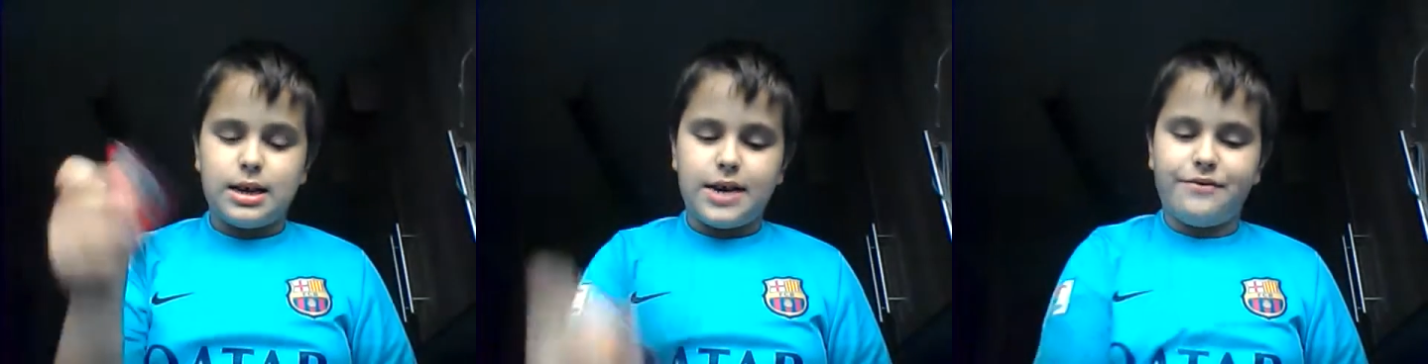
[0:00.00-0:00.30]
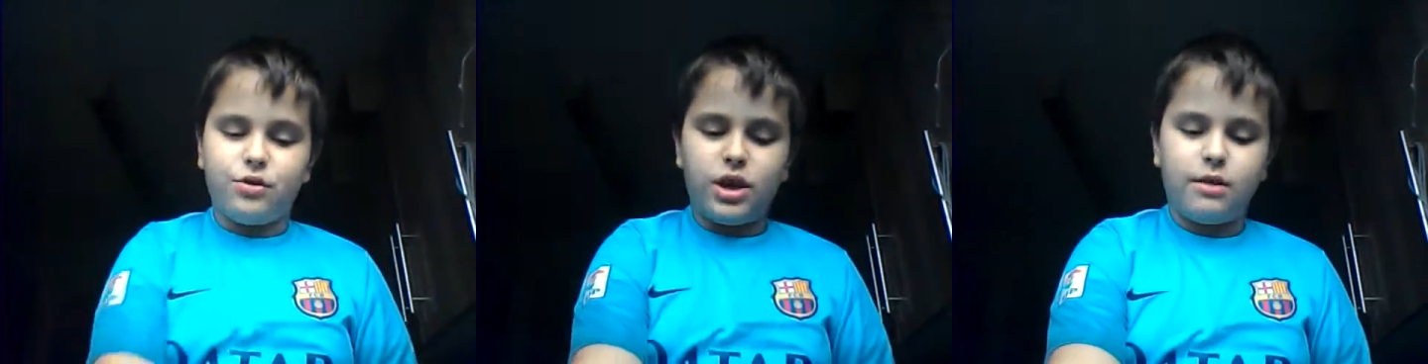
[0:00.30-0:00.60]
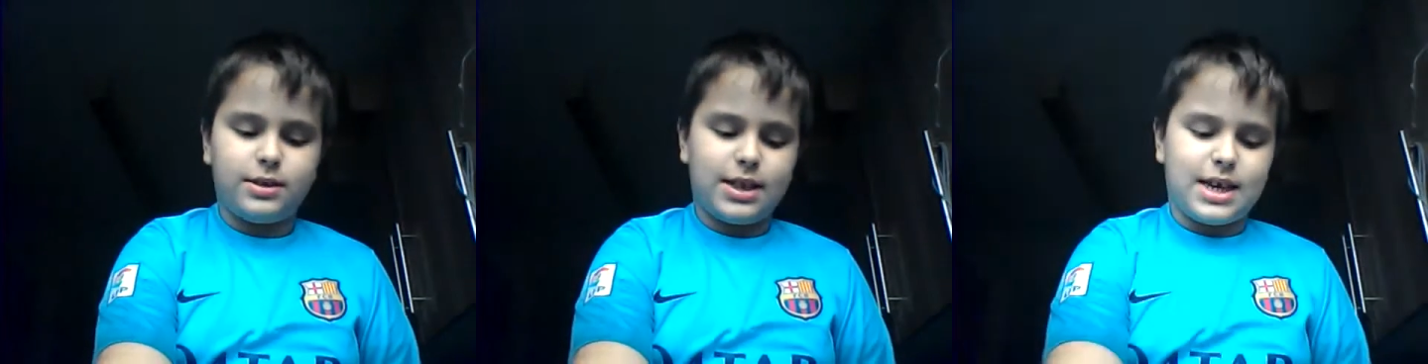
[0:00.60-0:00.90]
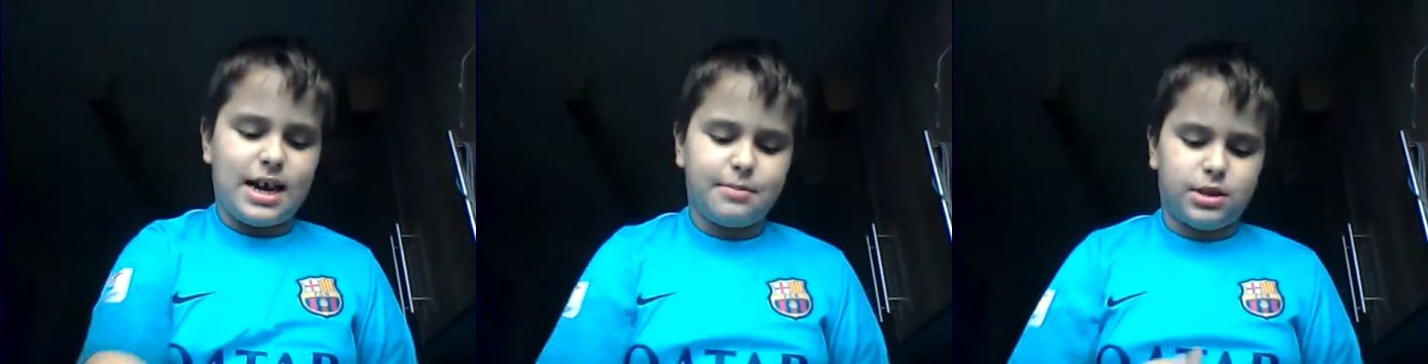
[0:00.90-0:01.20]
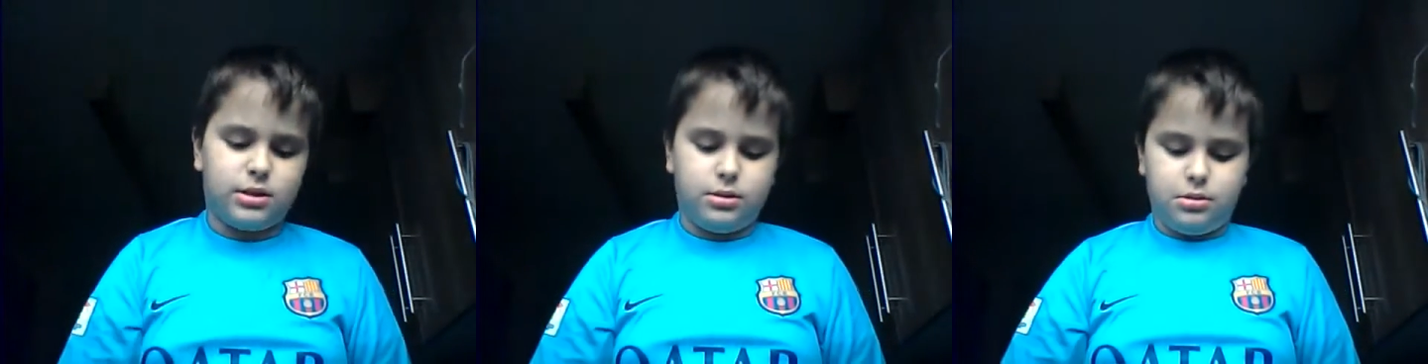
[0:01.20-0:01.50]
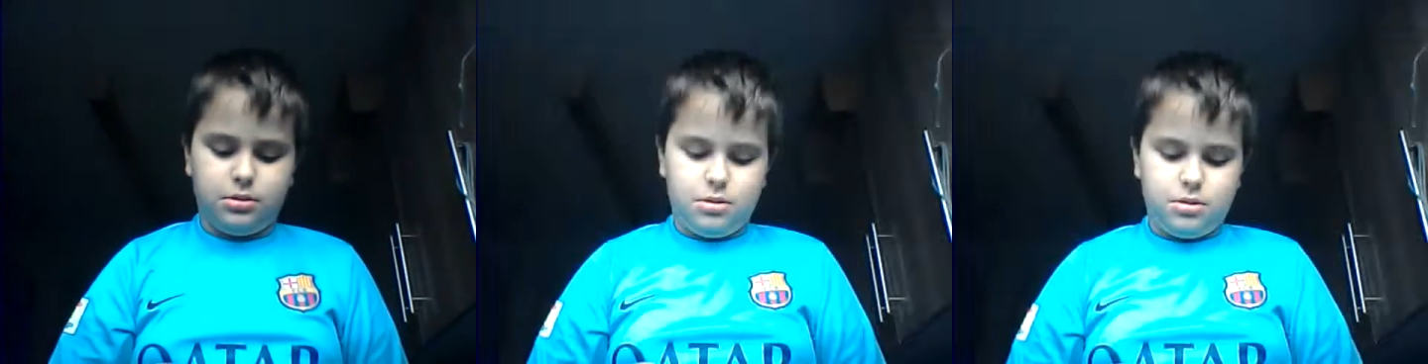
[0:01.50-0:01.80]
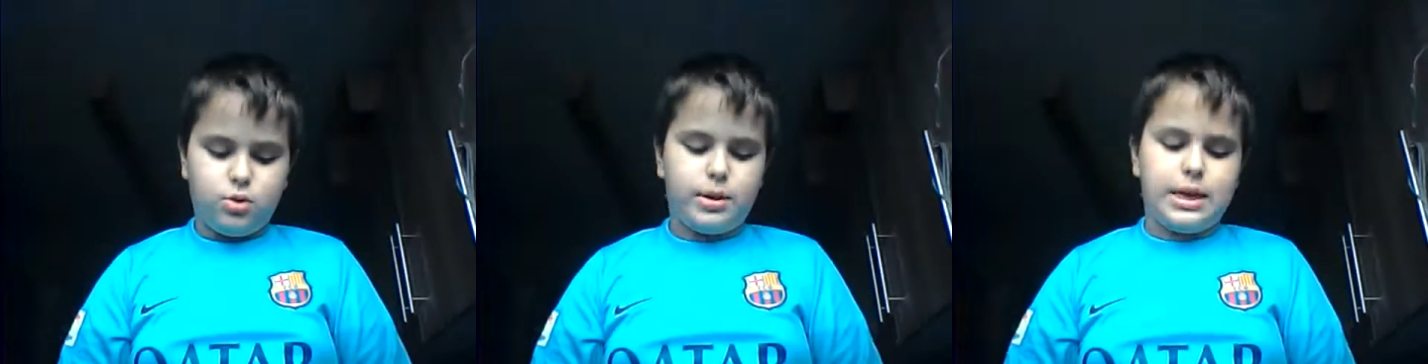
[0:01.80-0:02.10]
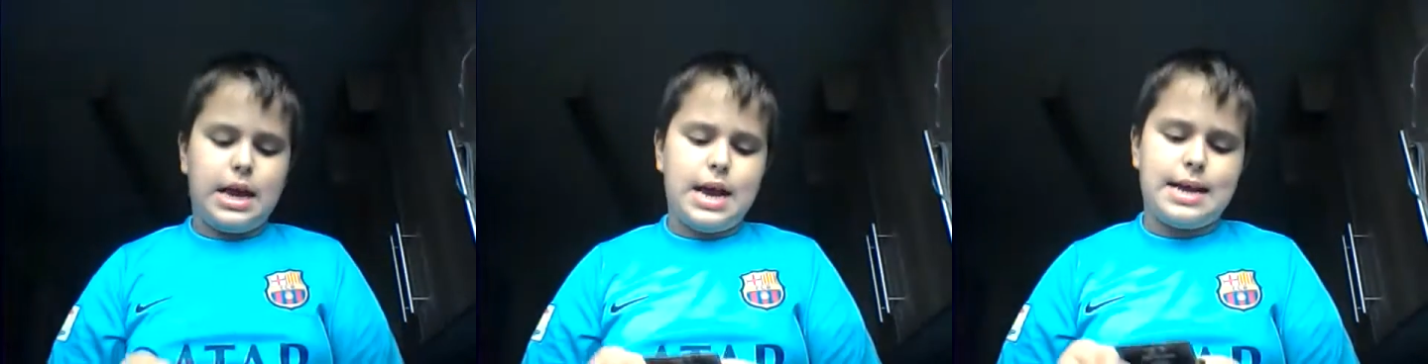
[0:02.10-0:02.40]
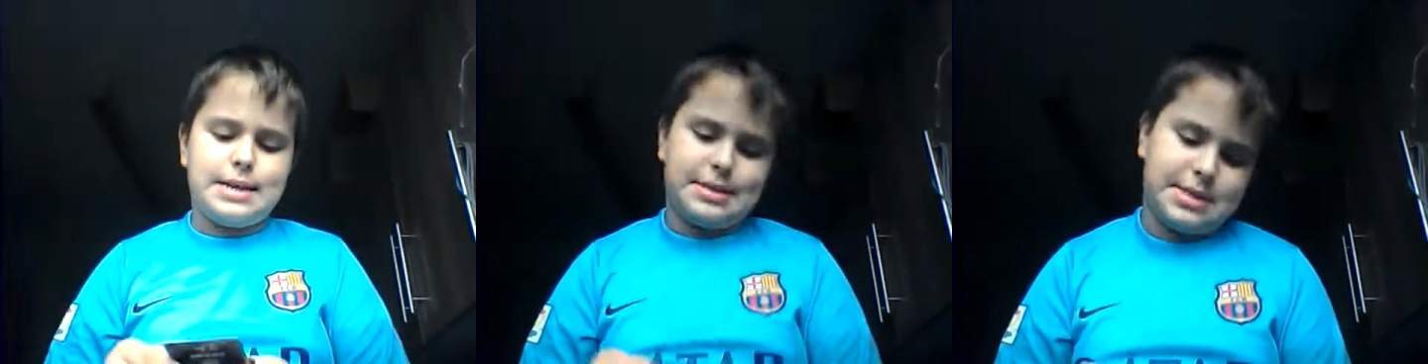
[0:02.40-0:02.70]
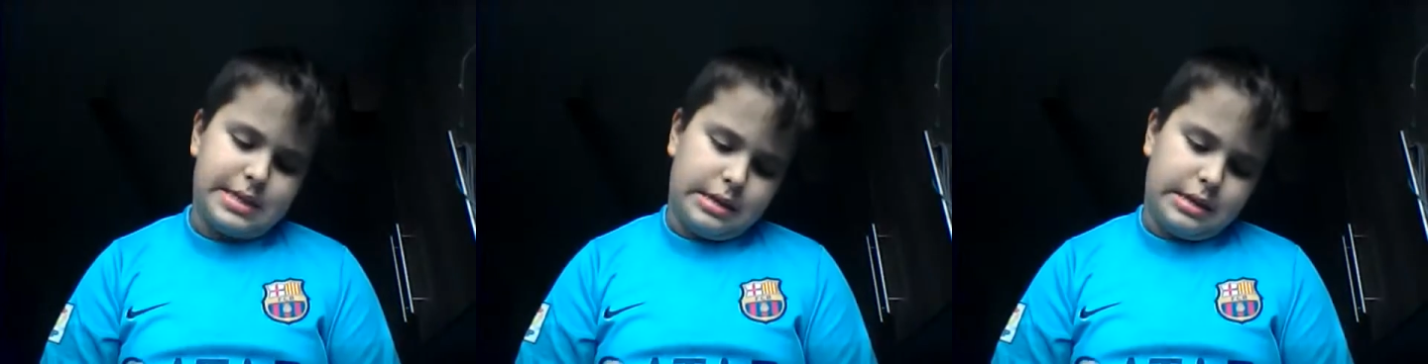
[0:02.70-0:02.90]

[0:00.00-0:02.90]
I thought he was a captain. Oh my days!